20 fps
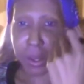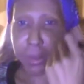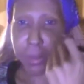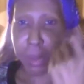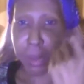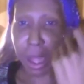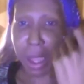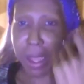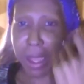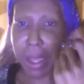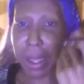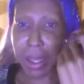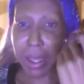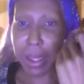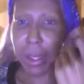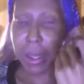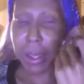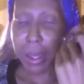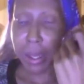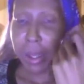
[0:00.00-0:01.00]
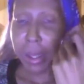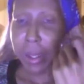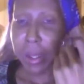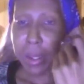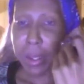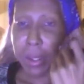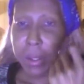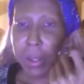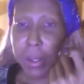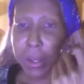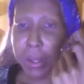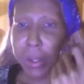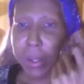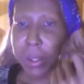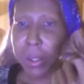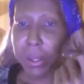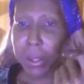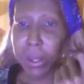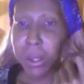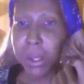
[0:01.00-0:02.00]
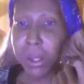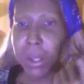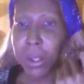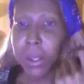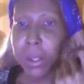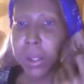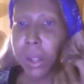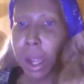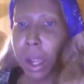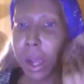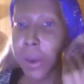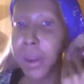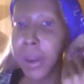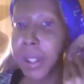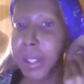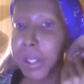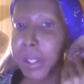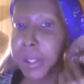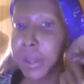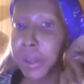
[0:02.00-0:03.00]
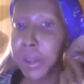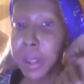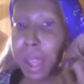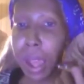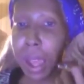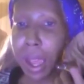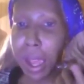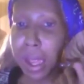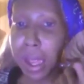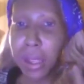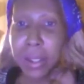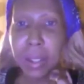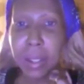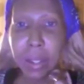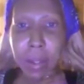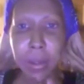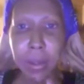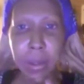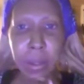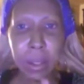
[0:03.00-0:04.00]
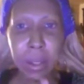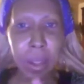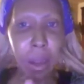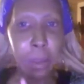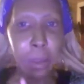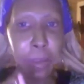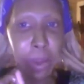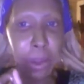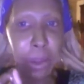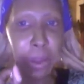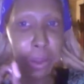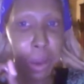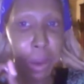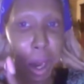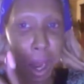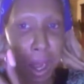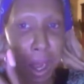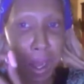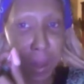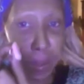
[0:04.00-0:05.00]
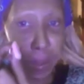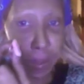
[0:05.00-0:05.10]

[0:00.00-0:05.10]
apply it. So you can always do that to help it dry.